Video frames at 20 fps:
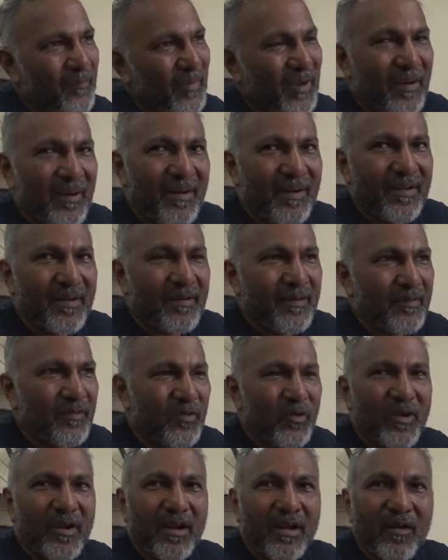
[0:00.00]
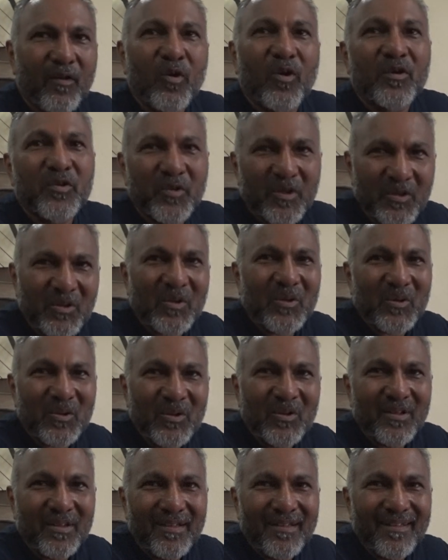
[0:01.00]
Dukra kaun so italo.
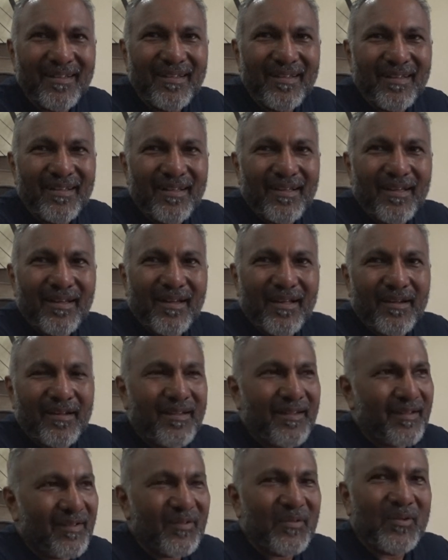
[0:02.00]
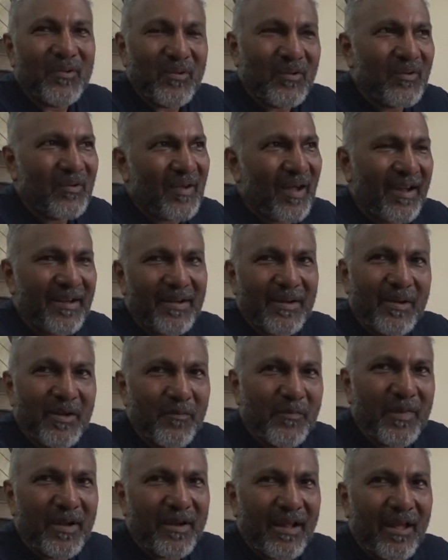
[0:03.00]
So I tell
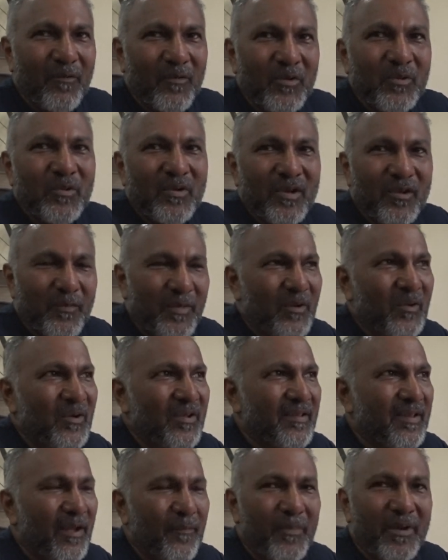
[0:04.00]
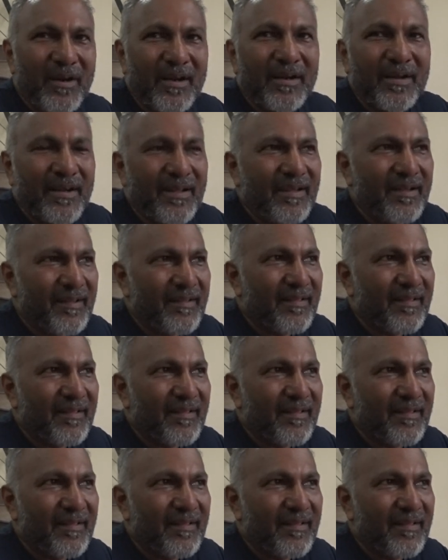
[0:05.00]
him that I want to leave because apparently.